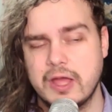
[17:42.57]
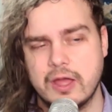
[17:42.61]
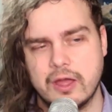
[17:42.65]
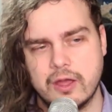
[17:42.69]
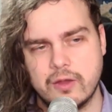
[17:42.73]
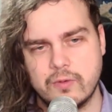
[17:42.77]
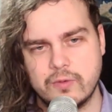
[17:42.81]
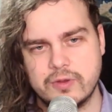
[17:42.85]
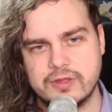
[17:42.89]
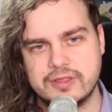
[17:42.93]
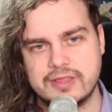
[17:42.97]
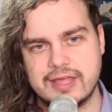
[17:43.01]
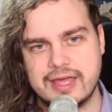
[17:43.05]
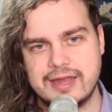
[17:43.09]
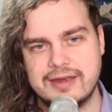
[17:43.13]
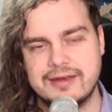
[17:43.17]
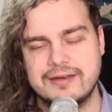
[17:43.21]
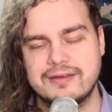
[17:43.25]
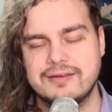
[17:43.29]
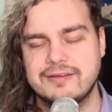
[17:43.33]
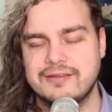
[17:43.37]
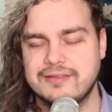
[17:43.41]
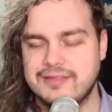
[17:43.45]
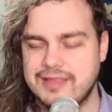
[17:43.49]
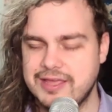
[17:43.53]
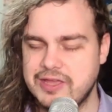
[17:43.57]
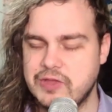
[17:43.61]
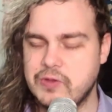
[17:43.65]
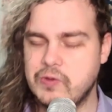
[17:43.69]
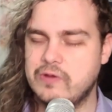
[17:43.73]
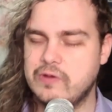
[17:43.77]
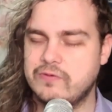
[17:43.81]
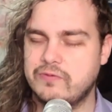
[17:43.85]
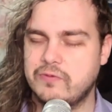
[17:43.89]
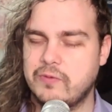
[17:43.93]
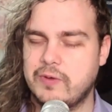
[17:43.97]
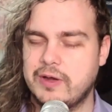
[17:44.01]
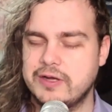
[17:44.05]
With that, thank you all
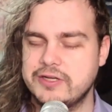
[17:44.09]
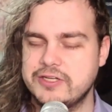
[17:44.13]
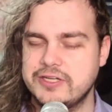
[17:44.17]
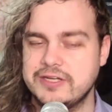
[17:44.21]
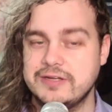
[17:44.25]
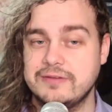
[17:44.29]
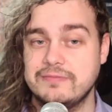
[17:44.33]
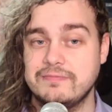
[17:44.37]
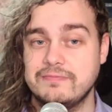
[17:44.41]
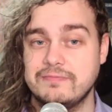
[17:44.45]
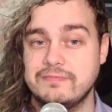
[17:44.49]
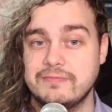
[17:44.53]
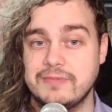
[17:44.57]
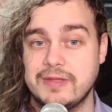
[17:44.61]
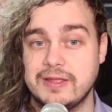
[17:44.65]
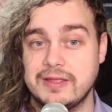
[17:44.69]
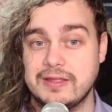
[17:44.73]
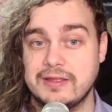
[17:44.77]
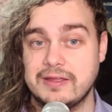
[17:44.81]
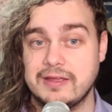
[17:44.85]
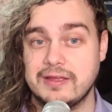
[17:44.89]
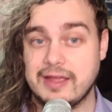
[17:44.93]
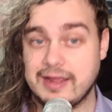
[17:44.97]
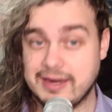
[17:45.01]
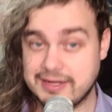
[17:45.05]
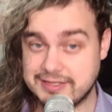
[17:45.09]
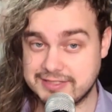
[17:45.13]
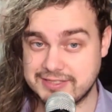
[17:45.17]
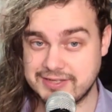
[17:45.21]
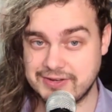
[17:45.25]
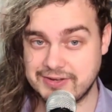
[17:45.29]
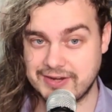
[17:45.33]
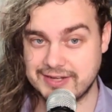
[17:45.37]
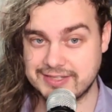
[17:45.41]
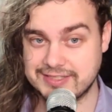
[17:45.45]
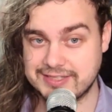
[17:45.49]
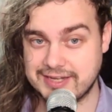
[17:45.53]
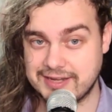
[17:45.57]
for watching, and I'll see you
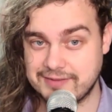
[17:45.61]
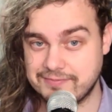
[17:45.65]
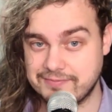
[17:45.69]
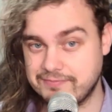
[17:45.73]
next time.